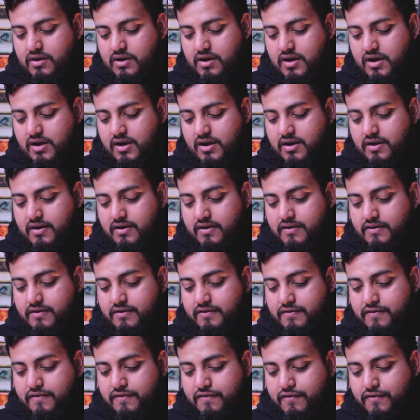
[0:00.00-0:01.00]

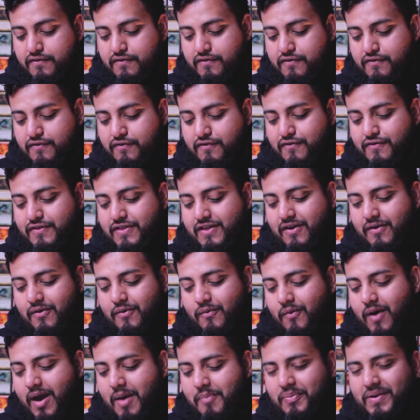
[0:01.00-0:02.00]
of the
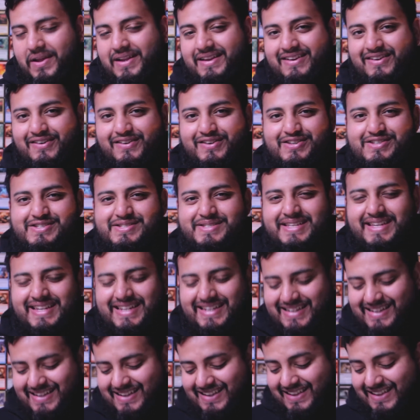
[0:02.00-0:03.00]
weapon you're
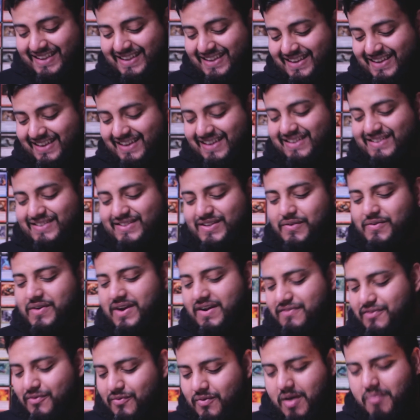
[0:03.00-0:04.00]
using. So
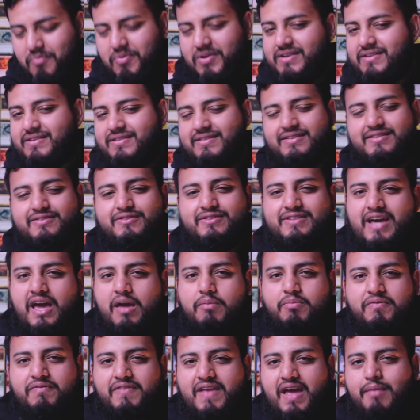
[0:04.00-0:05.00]
whatever weapon
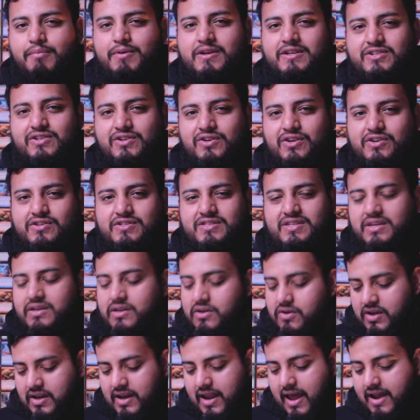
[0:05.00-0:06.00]
type of damage you're using,
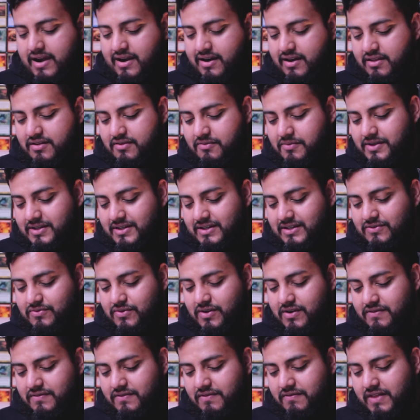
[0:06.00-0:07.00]
you can add another
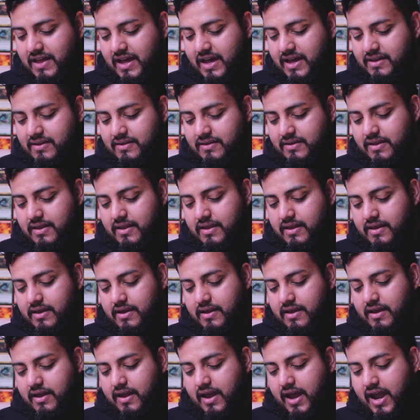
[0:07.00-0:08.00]
1d12 of that.
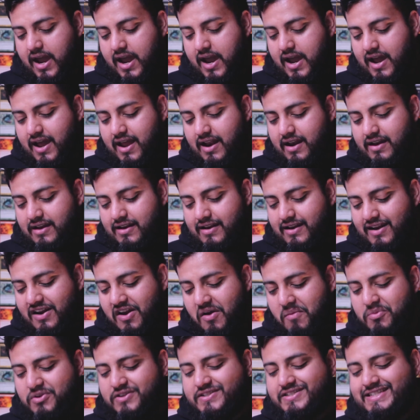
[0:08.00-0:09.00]
And
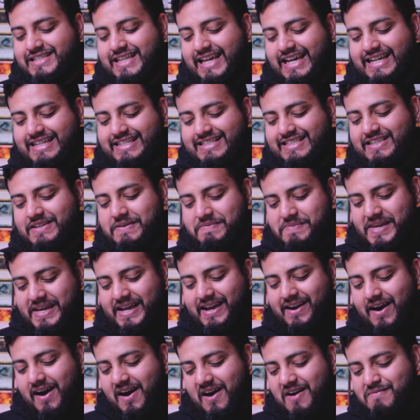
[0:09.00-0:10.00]
number 6, you
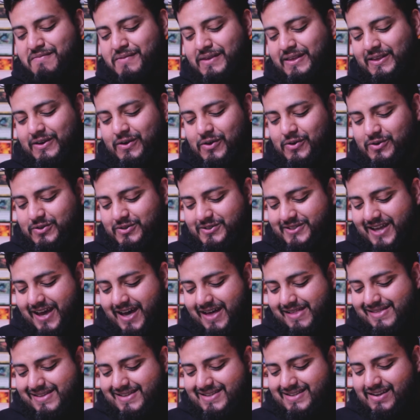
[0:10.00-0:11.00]
become
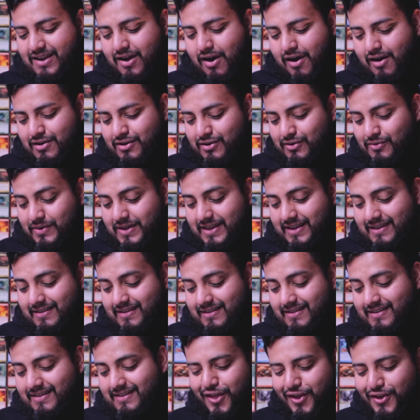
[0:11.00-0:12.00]
Yogoldath's conduit.
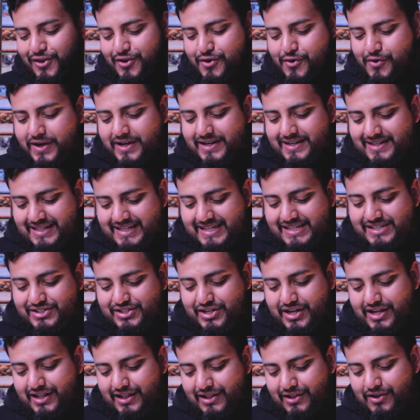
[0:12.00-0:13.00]
You unleash
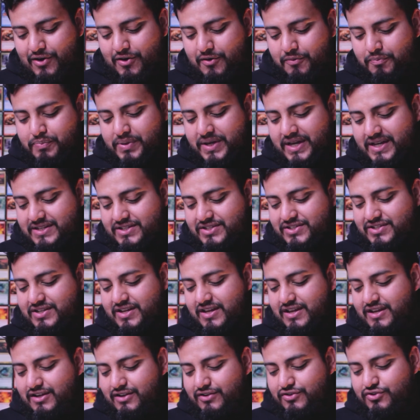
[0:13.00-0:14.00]
a low-pitched
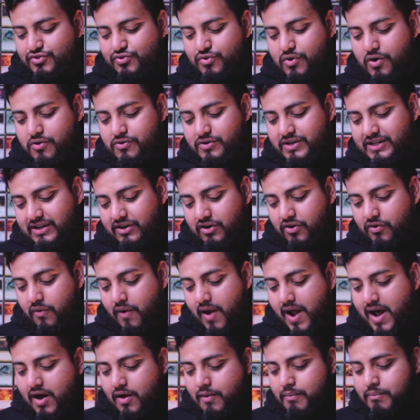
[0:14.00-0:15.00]
droning
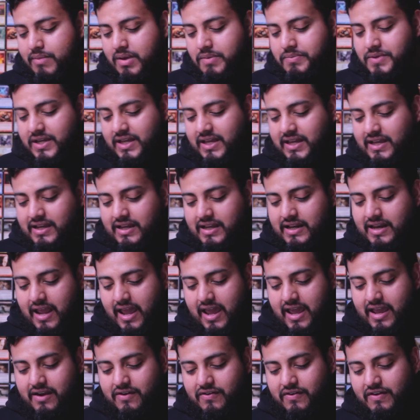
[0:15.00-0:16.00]
growl mimicking an
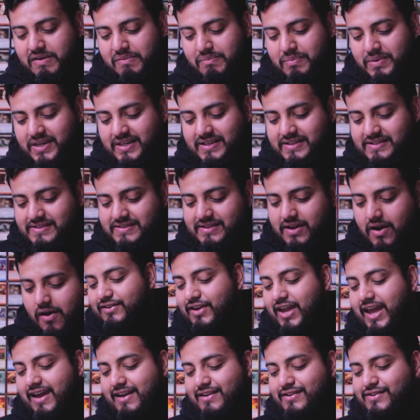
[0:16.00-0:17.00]
angry beast.
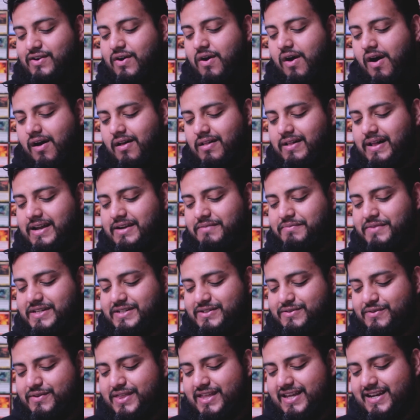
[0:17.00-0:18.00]
Okay, so all
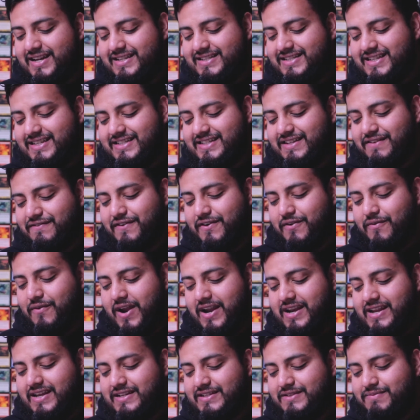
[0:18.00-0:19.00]
enemies within a 60-foot
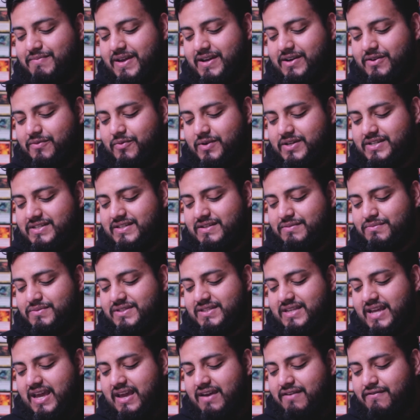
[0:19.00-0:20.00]
radius make a wisdom
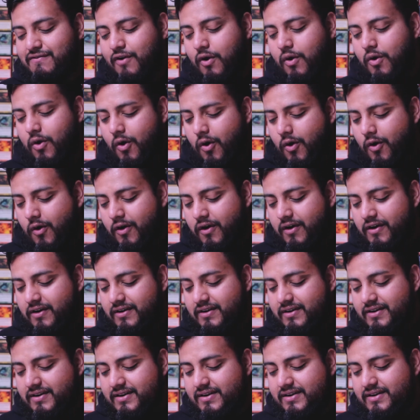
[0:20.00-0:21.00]
save
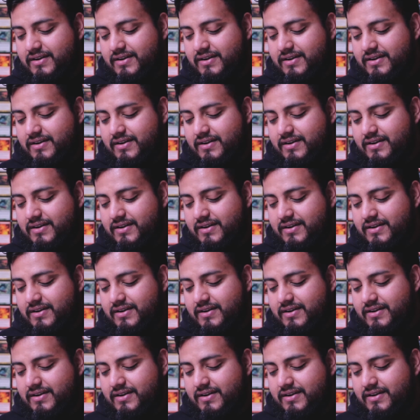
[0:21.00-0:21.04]
or